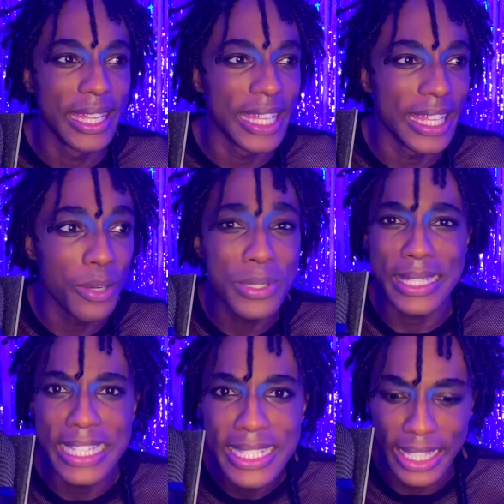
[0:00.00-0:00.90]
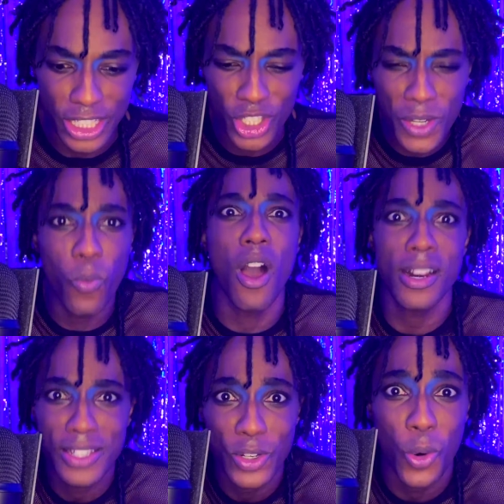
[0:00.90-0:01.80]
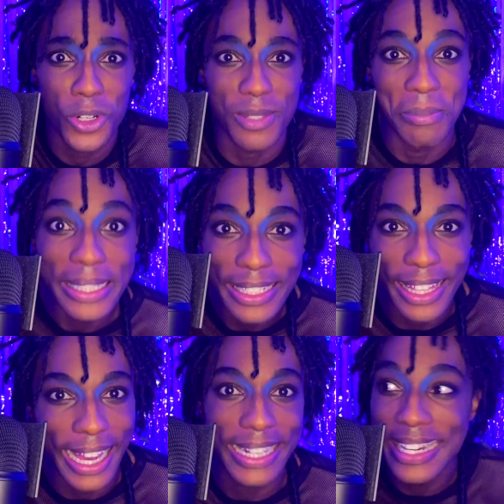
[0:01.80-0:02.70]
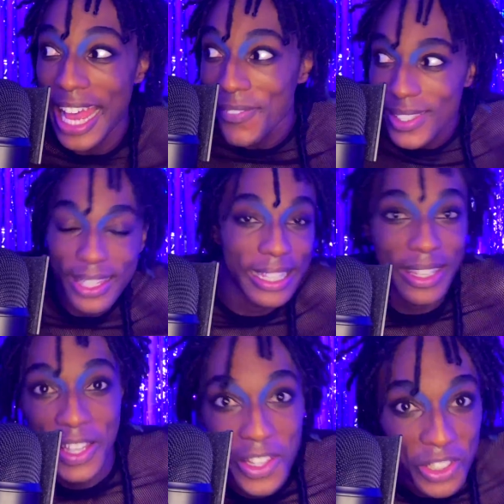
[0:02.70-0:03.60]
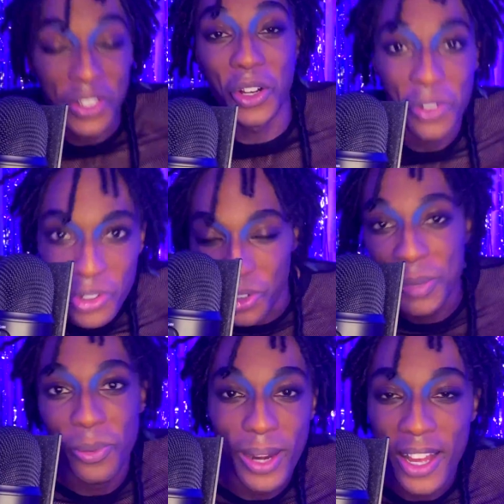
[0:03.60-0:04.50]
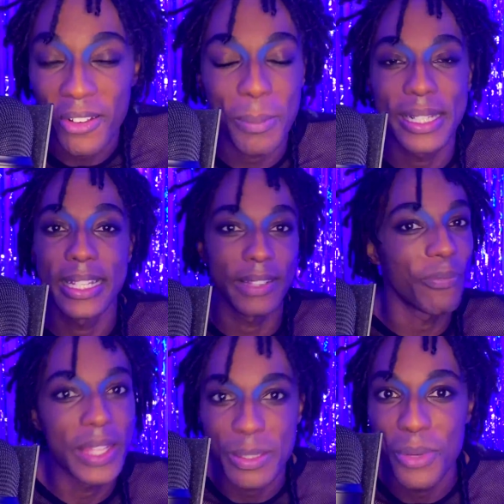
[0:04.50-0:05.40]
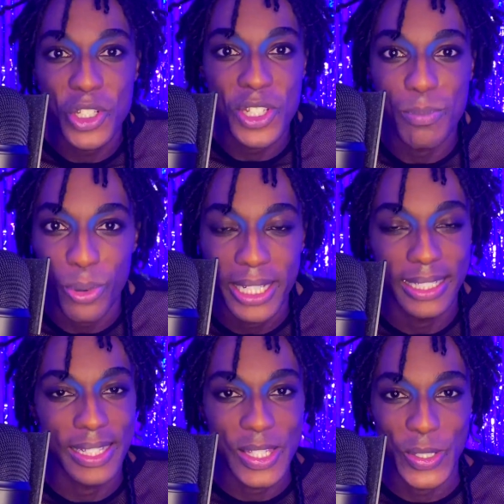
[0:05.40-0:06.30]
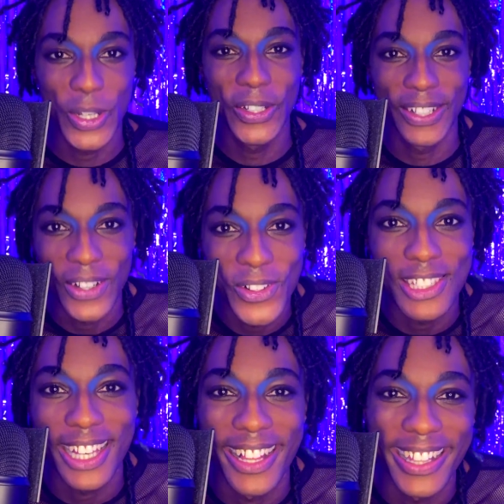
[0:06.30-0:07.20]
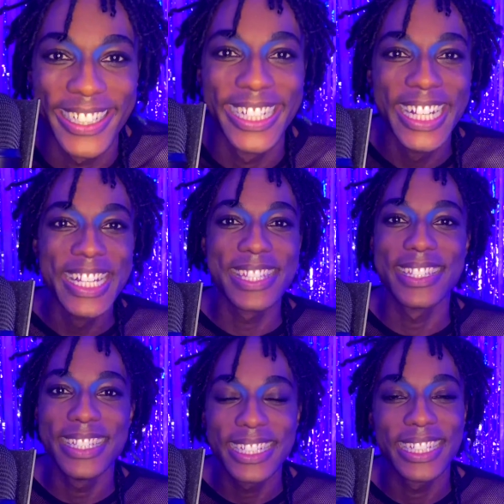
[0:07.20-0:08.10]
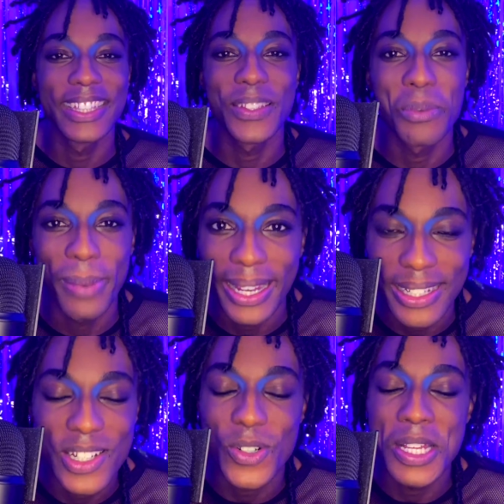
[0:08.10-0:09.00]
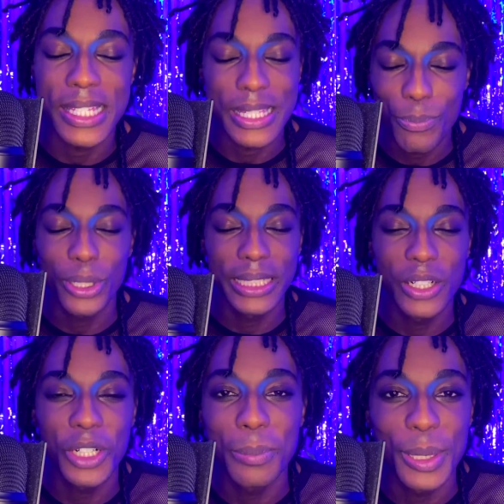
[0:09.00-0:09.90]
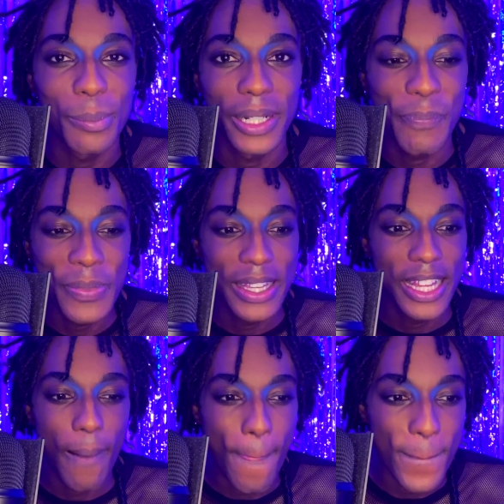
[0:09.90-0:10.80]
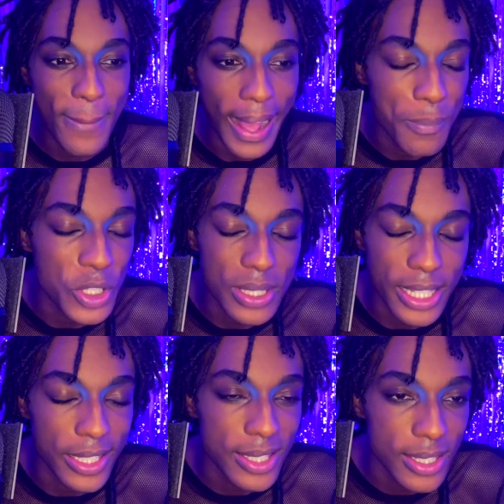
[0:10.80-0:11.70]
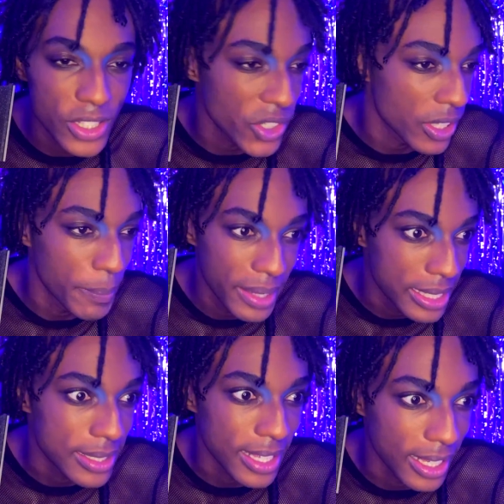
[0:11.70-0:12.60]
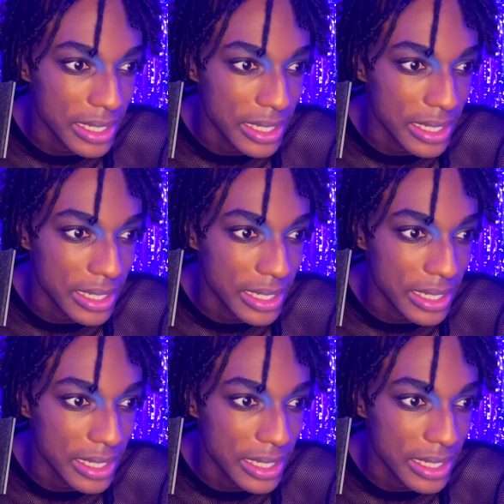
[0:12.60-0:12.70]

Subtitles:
it was easy. Like she walked towards me. Like I didn't have to like, you know, creep around. I mean, as much as breaking into a hotel and sneaking in through the back entrance is pretty creepy, but I'm just like still amazed at